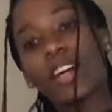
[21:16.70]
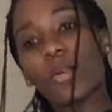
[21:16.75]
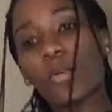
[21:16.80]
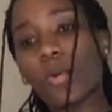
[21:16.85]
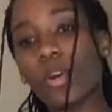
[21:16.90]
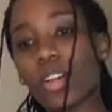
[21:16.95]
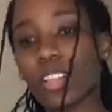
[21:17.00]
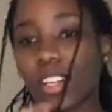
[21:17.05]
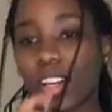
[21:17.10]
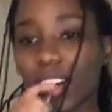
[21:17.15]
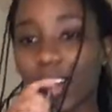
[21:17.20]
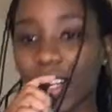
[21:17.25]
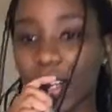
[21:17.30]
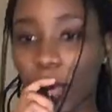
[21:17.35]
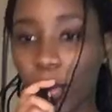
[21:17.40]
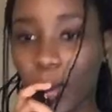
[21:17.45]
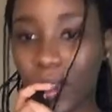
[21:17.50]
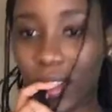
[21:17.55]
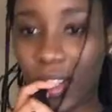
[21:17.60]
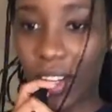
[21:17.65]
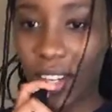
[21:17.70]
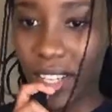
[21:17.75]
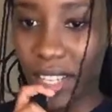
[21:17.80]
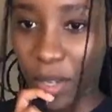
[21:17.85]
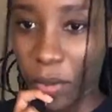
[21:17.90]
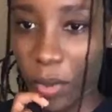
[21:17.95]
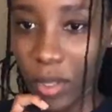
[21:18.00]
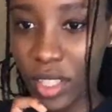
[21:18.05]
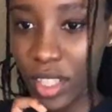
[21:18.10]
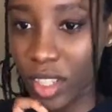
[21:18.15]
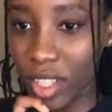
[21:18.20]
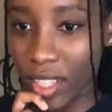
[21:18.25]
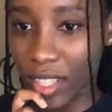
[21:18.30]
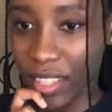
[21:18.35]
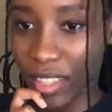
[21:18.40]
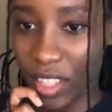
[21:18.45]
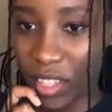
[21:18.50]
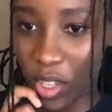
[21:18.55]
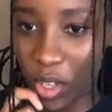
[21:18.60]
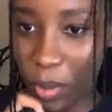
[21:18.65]
We're learning.
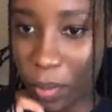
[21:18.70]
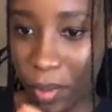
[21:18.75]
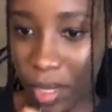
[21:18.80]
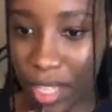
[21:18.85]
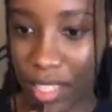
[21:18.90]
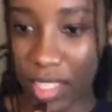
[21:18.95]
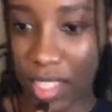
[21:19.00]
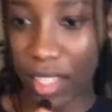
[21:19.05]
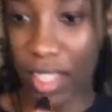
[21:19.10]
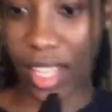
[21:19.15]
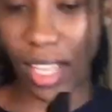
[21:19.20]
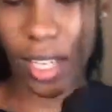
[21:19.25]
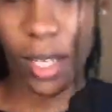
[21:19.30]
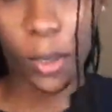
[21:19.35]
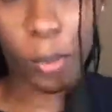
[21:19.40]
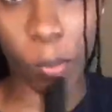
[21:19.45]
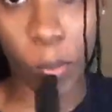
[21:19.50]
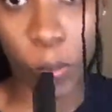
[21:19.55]
The new flicks are learning.